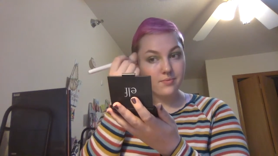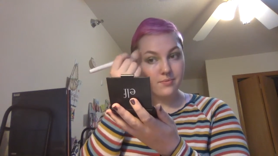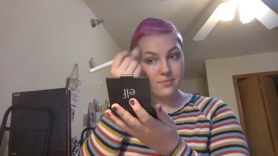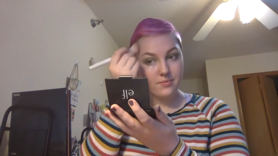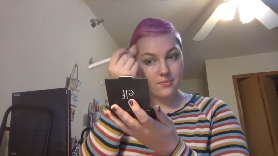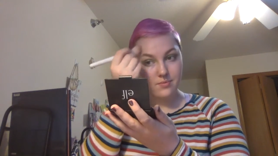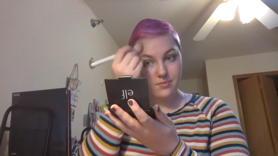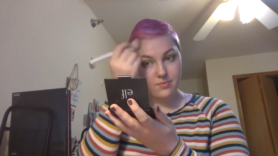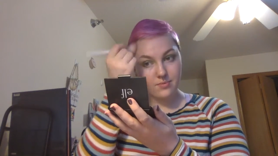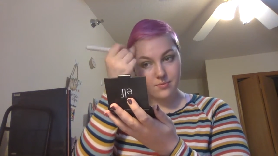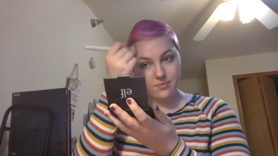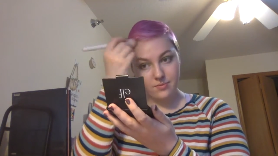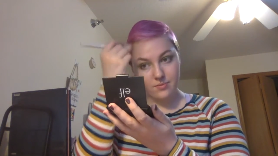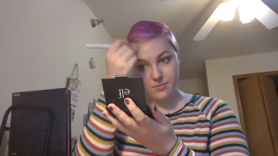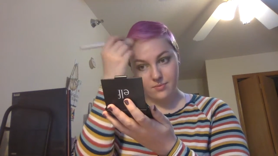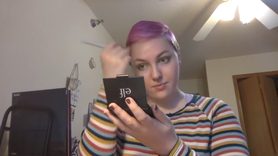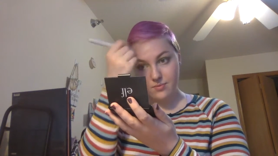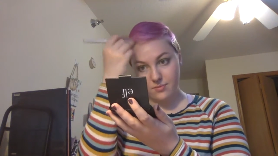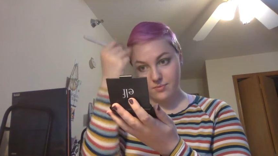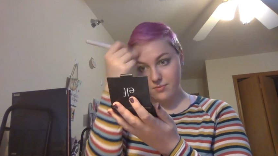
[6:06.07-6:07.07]

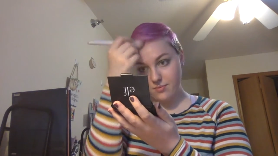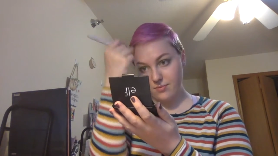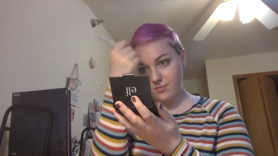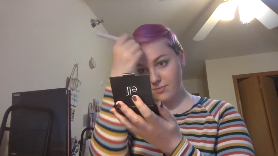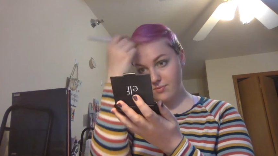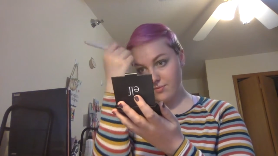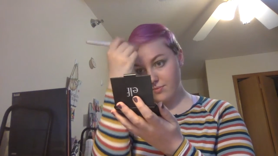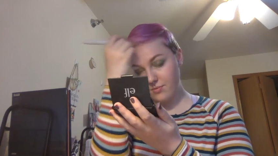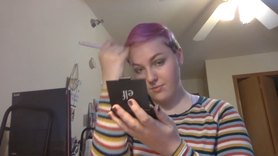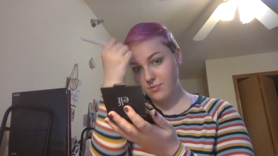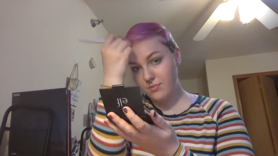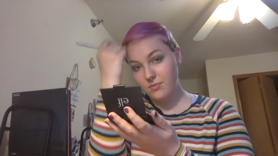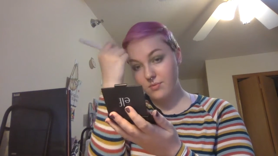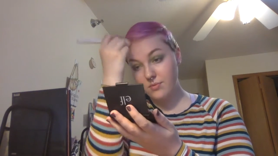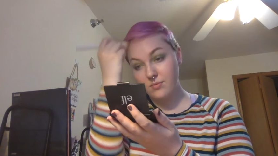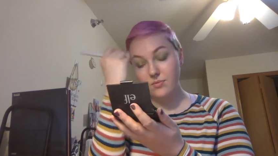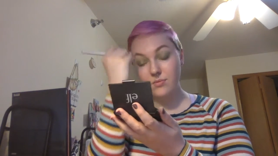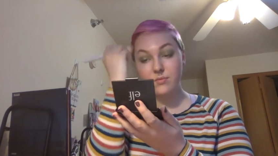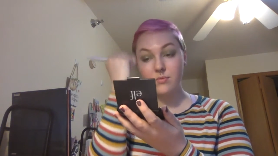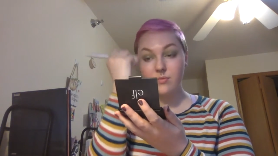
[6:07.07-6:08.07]

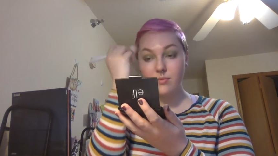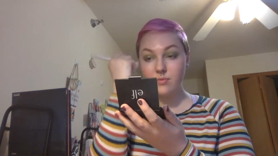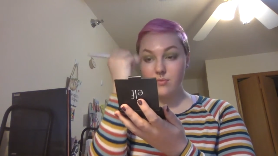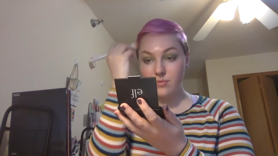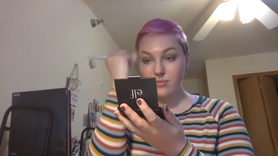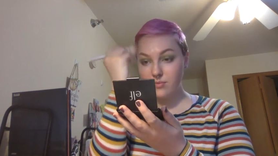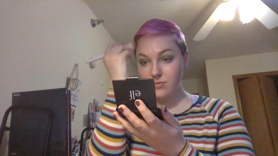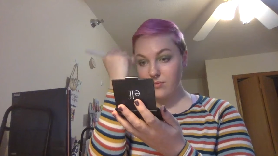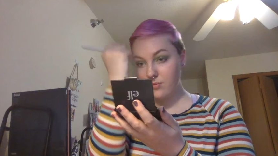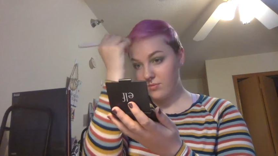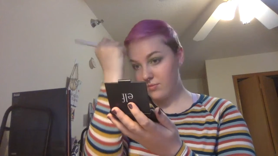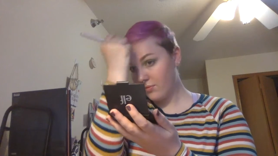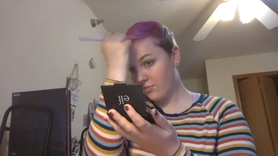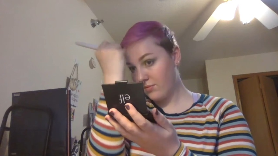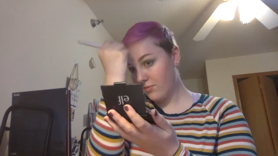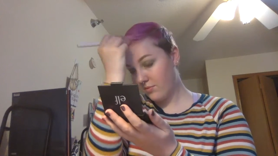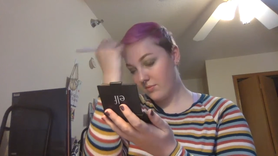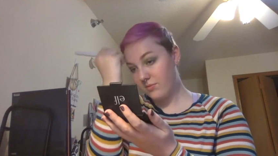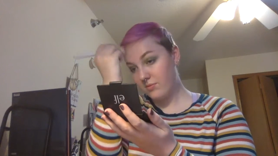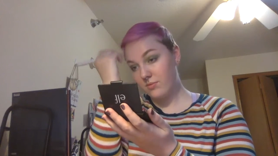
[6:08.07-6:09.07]

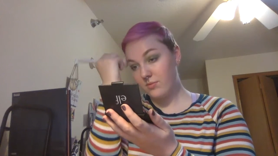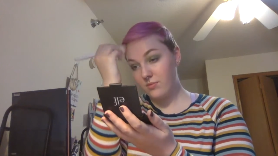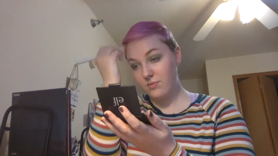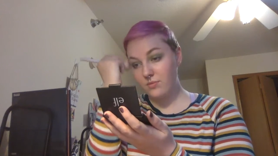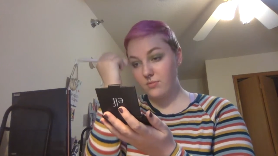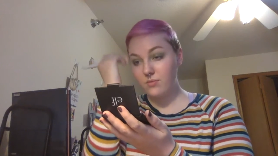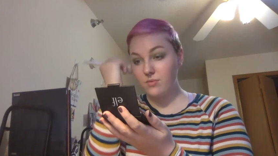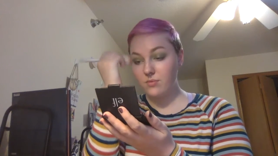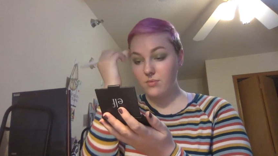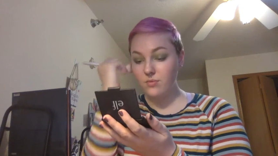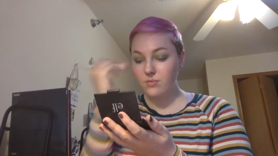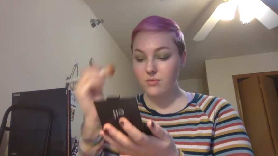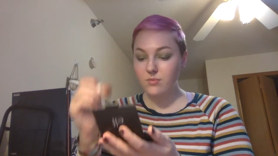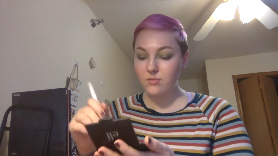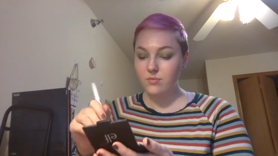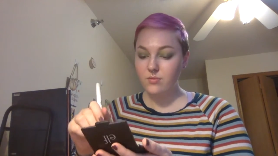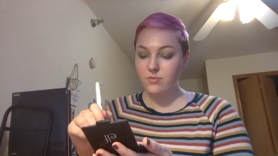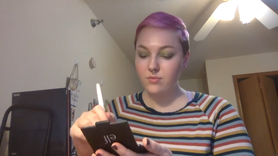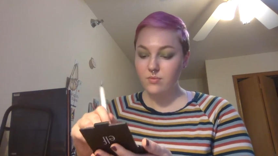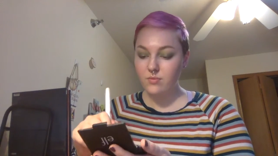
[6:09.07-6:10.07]

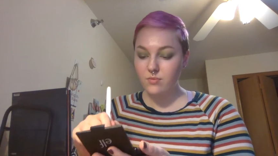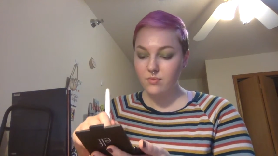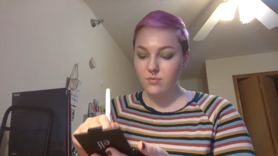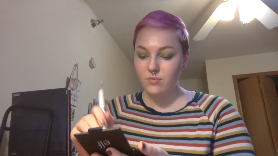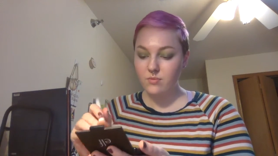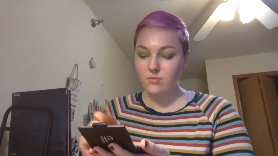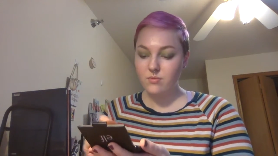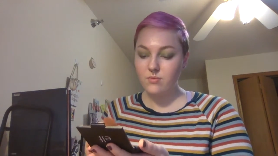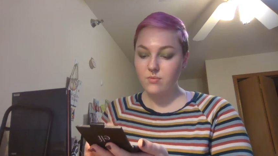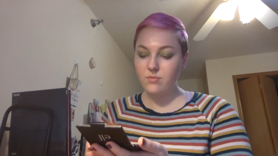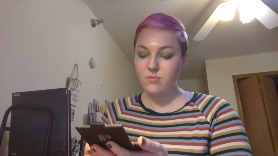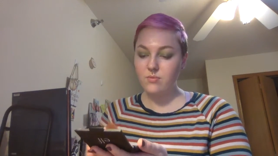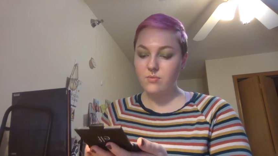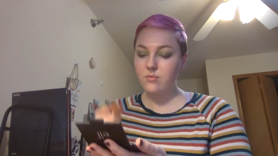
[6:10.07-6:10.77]
Nobody speaks.